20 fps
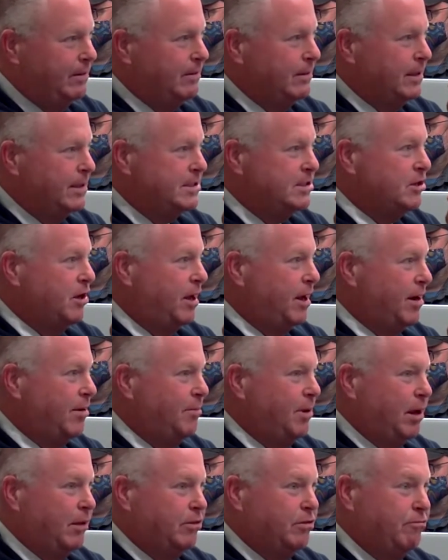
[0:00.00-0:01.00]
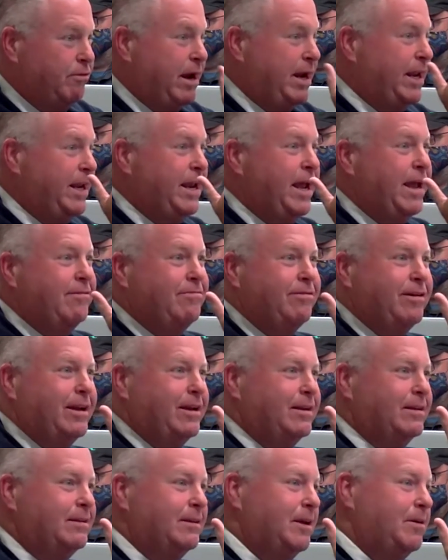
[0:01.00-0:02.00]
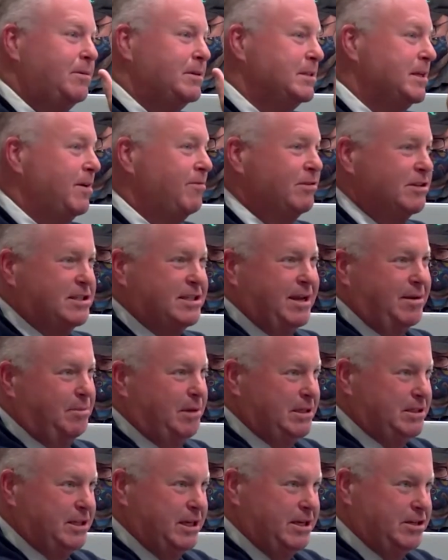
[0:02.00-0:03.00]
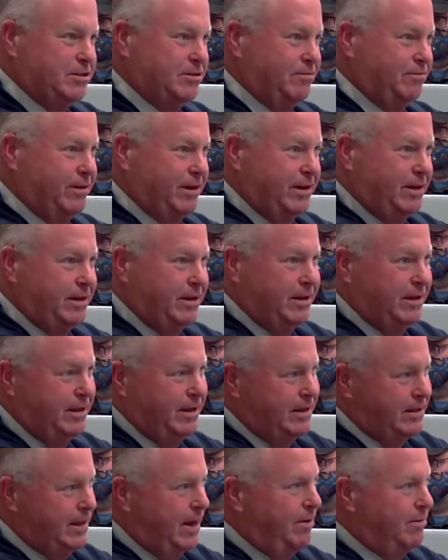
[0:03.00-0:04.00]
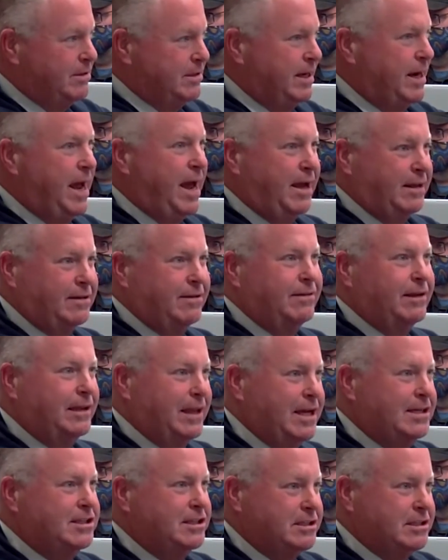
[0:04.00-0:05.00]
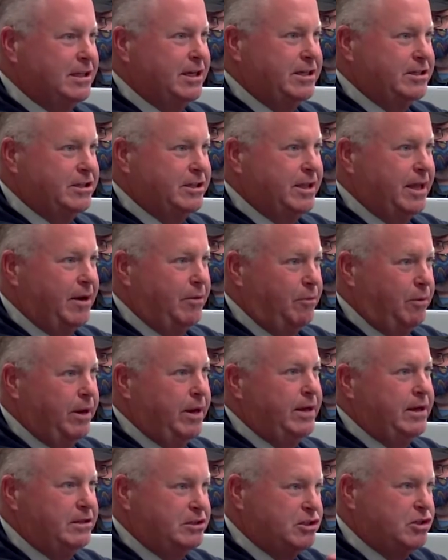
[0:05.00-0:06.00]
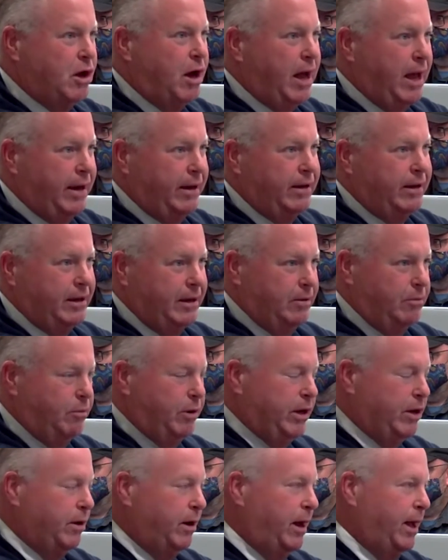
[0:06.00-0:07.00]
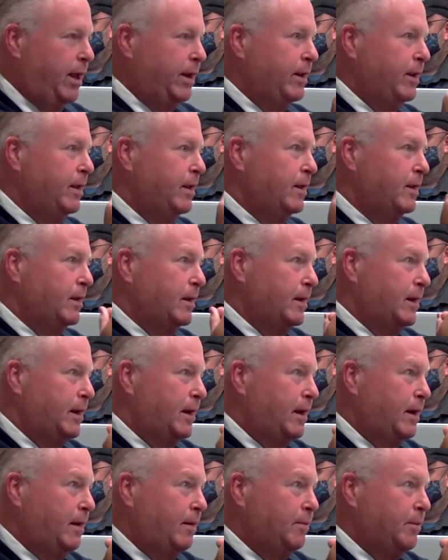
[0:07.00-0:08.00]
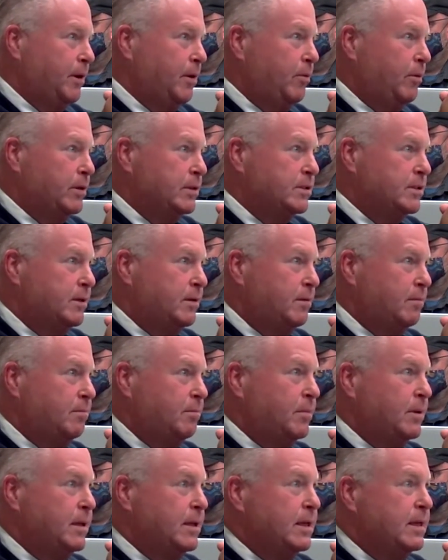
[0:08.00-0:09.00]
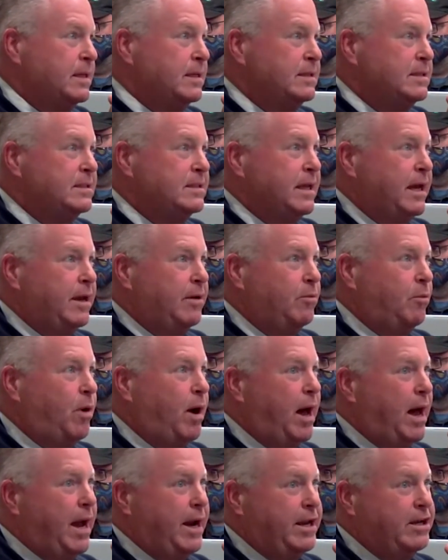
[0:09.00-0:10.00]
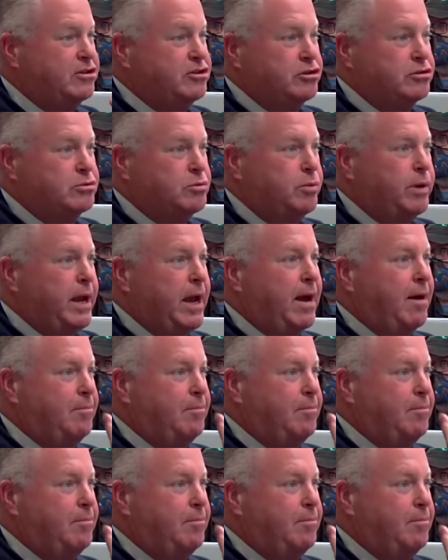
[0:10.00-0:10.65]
let's talk about the rainy day fund. There was never a stabilization fund. That was an act of the legislature that we sought and we got. There were some statewide issues. We are